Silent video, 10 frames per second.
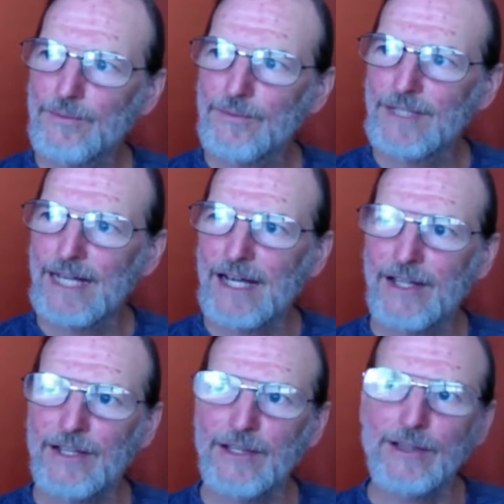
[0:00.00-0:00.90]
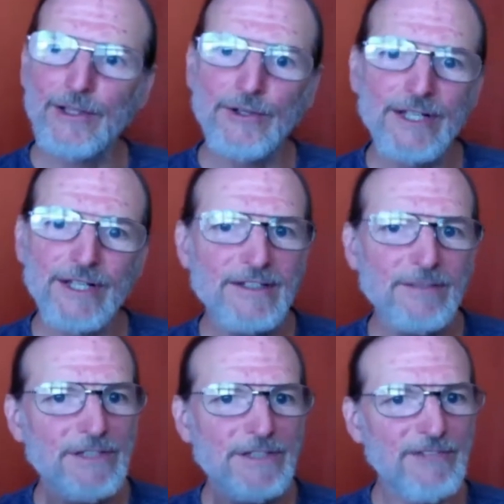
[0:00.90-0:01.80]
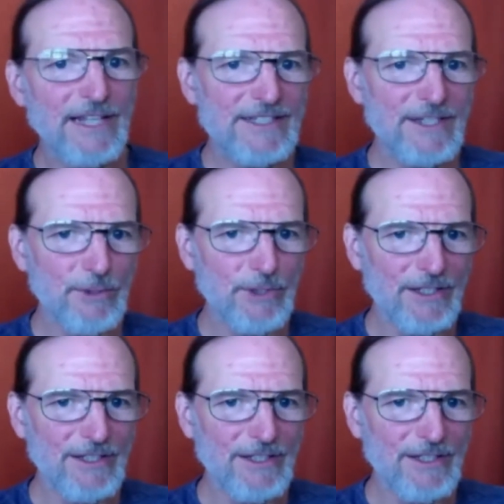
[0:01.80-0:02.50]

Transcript: uh, learning to be flexible